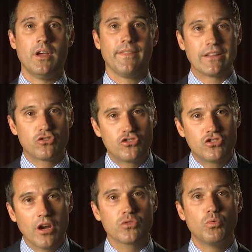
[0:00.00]
That's
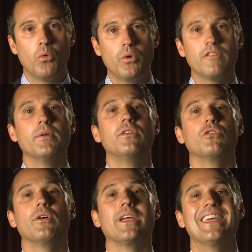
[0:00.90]
just what we've been
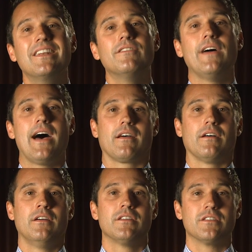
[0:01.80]
doing in
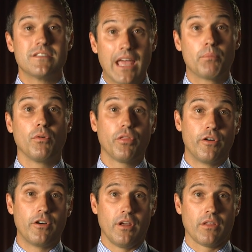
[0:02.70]
Nevada since April
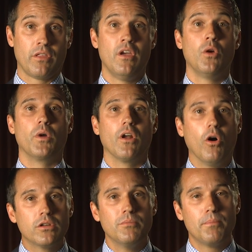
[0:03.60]
30th, when
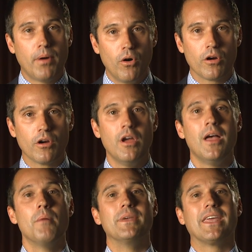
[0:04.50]
Ultimate Poker
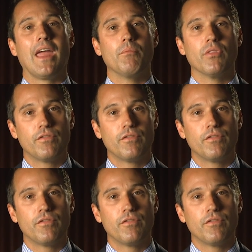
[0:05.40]
became the